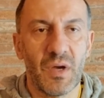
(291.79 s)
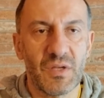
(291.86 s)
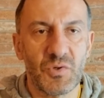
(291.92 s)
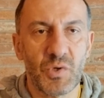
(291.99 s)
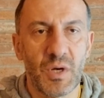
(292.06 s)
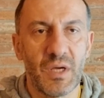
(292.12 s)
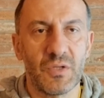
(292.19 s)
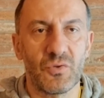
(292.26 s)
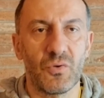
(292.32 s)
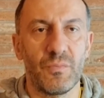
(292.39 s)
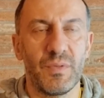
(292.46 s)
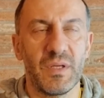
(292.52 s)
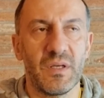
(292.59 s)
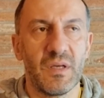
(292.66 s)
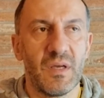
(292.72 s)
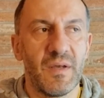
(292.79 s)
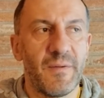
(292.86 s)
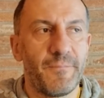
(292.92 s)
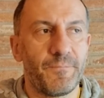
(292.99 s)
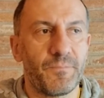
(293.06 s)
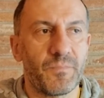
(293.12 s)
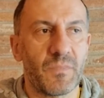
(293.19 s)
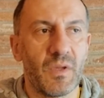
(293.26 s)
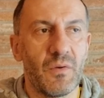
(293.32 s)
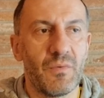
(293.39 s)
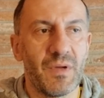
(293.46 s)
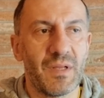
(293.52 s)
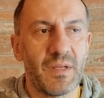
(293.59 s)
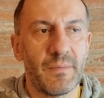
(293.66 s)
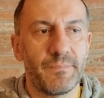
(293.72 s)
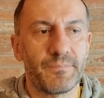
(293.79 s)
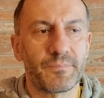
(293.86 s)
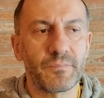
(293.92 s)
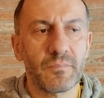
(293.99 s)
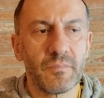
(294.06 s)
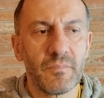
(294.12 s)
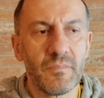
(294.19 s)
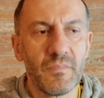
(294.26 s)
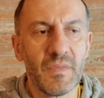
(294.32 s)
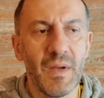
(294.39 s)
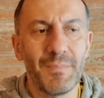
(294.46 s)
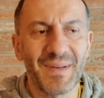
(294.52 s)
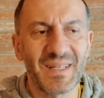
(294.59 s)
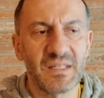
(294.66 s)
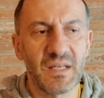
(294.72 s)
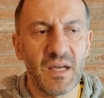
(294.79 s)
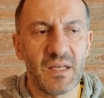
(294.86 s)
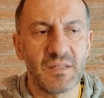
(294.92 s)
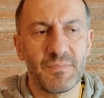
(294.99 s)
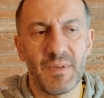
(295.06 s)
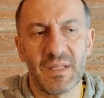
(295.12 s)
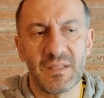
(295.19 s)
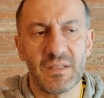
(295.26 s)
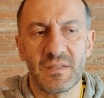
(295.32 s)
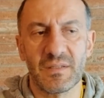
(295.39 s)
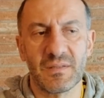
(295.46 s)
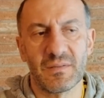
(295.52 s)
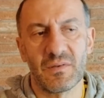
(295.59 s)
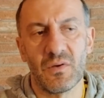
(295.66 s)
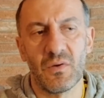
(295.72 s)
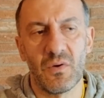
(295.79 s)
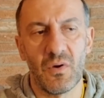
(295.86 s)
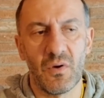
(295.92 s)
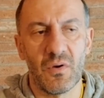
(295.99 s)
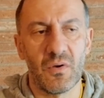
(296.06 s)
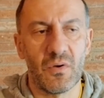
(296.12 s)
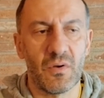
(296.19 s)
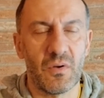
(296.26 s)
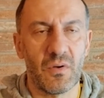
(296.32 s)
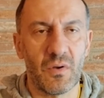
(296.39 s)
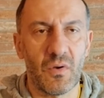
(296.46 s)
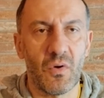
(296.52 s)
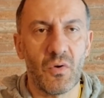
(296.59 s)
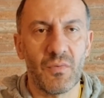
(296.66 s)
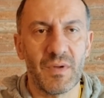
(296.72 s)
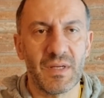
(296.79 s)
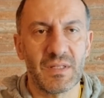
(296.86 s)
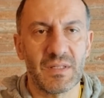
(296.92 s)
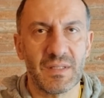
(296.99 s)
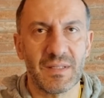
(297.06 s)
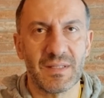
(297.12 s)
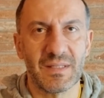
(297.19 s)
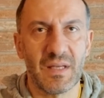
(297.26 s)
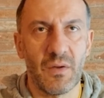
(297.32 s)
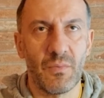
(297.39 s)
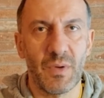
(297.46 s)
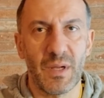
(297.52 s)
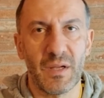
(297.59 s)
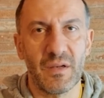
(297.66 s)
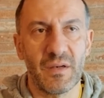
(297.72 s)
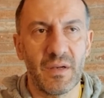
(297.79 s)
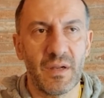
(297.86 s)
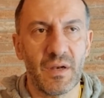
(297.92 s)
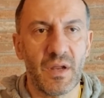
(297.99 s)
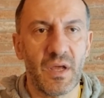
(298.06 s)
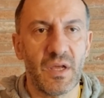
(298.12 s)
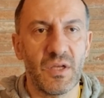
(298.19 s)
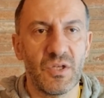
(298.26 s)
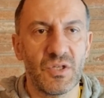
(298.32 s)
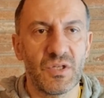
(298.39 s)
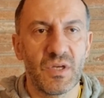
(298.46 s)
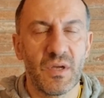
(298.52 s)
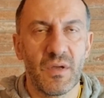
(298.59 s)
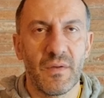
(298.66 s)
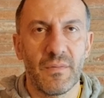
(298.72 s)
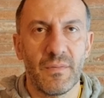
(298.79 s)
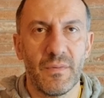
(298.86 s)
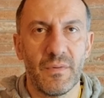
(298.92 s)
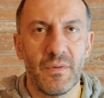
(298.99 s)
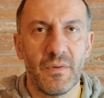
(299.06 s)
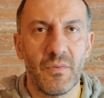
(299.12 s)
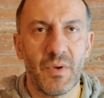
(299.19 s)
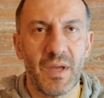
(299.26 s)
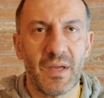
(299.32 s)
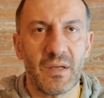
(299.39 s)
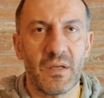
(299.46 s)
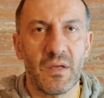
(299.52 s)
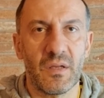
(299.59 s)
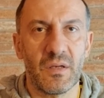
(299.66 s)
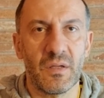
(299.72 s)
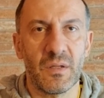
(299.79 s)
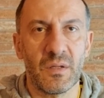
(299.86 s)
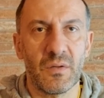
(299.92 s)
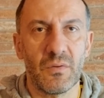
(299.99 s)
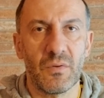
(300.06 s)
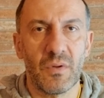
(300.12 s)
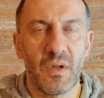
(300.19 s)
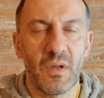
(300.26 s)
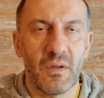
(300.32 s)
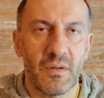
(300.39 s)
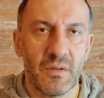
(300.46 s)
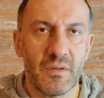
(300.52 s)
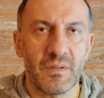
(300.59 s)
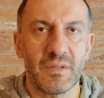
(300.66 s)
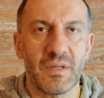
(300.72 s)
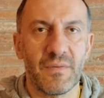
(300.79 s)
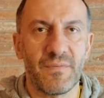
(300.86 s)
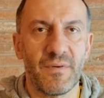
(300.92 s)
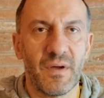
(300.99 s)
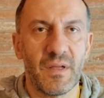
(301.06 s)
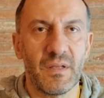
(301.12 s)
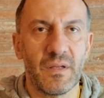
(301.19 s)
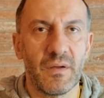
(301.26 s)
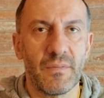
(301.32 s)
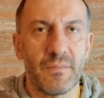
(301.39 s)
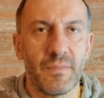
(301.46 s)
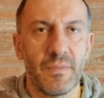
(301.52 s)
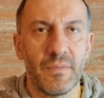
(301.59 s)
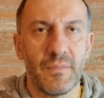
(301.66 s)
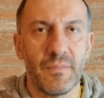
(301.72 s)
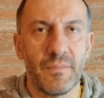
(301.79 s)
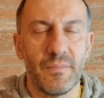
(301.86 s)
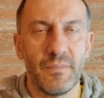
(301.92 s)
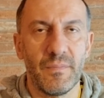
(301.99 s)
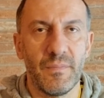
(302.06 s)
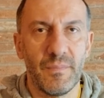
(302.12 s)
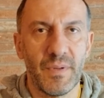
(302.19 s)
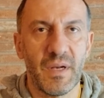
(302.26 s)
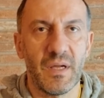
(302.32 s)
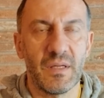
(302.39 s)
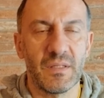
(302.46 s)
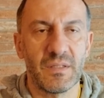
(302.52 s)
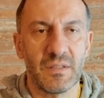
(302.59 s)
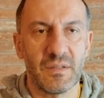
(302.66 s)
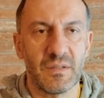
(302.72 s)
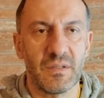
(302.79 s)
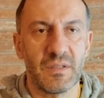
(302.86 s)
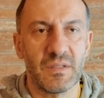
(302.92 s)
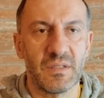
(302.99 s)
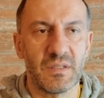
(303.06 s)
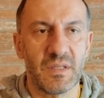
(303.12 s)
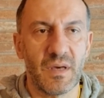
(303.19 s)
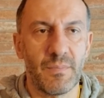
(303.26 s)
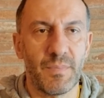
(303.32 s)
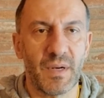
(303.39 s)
I try to be very precise, but it's always somewhere in the range where can you define the price, and this is the